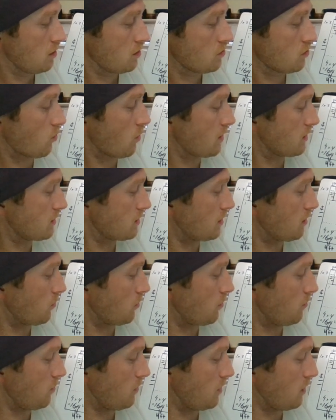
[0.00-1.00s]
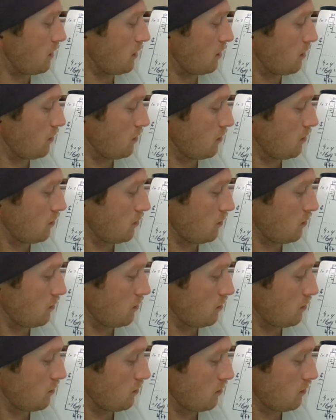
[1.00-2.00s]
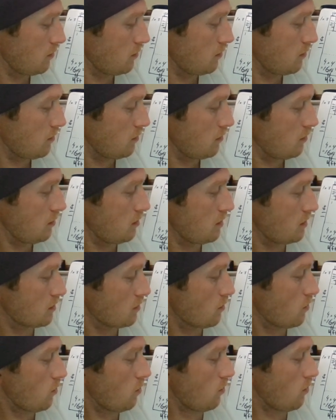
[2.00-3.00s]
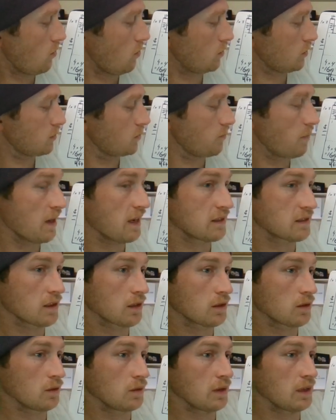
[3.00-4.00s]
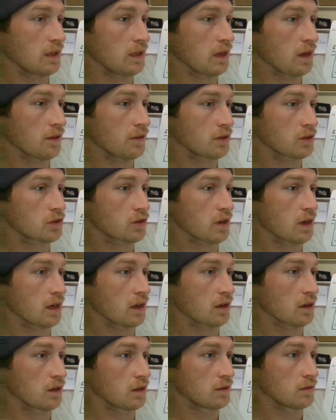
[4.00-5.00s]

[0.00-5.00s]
20 would be this whole space, including the other triangle,